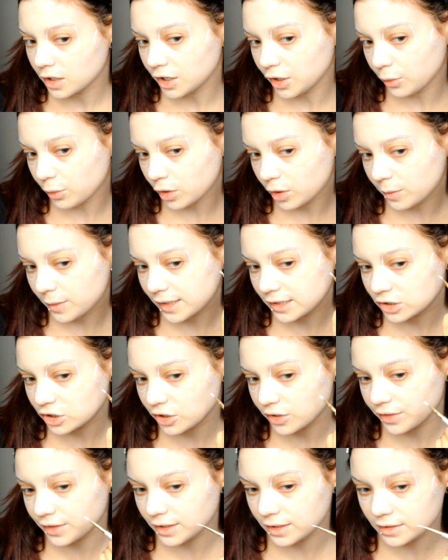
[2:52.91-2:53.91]
You want to make
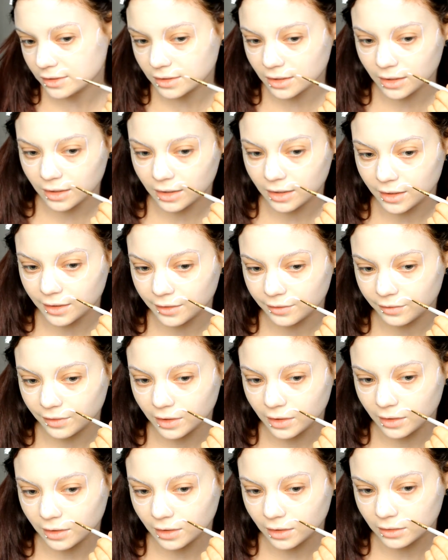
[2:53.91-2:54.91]
sure these can kind of
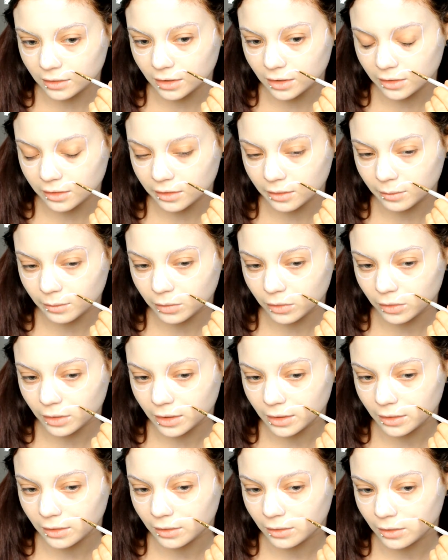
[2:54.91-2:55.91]
connect at some
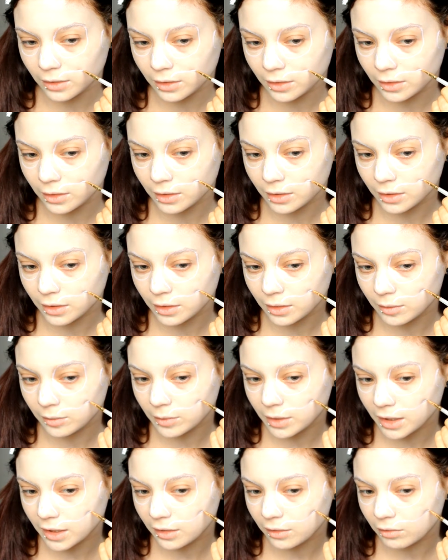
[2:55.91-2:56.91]
point, so they're going to
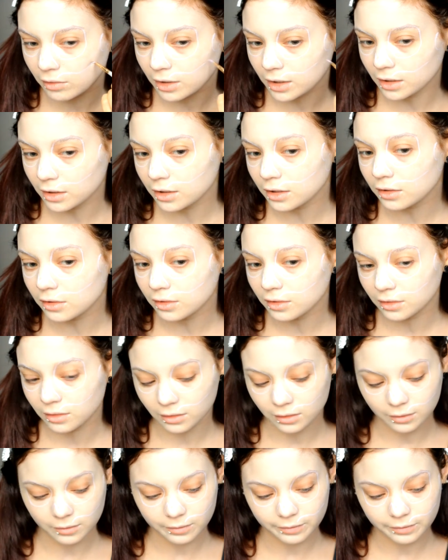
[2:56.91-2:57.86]
come out like this.